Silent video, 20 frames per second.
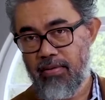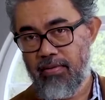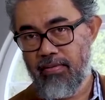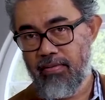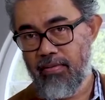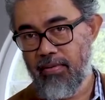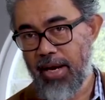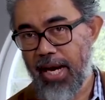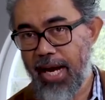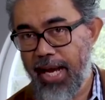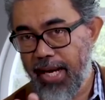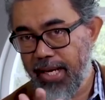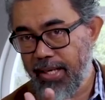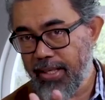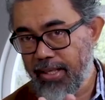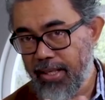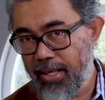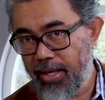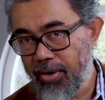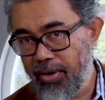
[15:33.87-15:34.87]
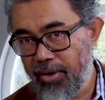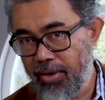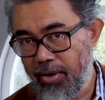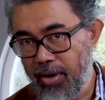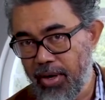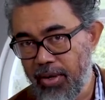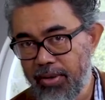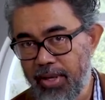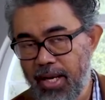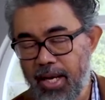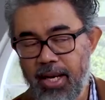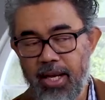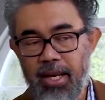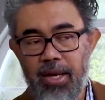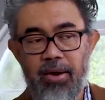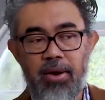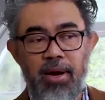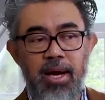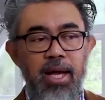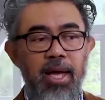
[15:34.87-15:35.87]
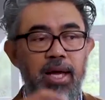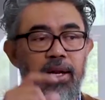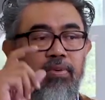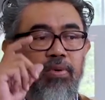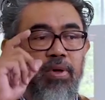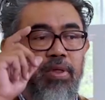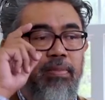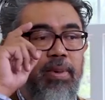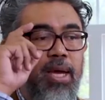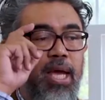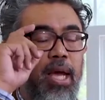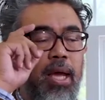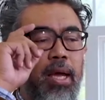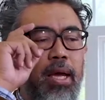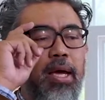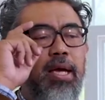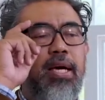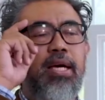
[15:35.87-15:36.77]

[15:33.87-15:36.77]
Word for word: Right? I know you're all nodding your head with me.